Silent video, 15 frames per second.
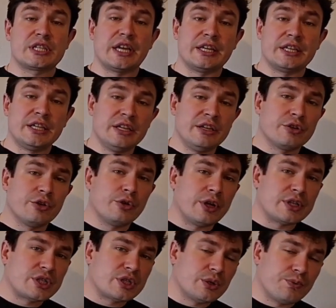And here you can
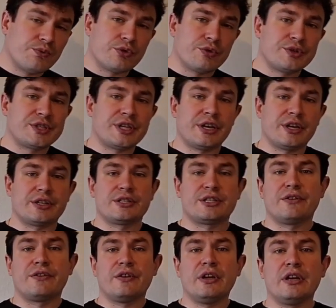stop for a second
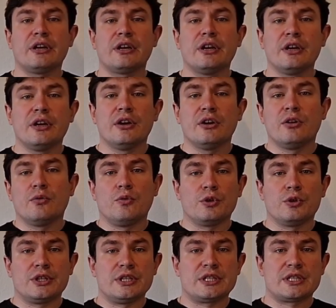and think,
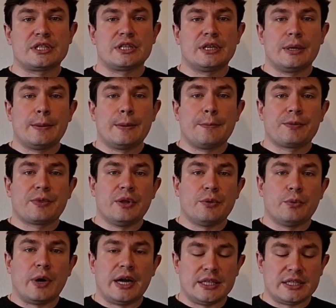what is the
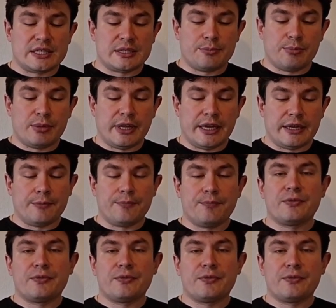white's plan?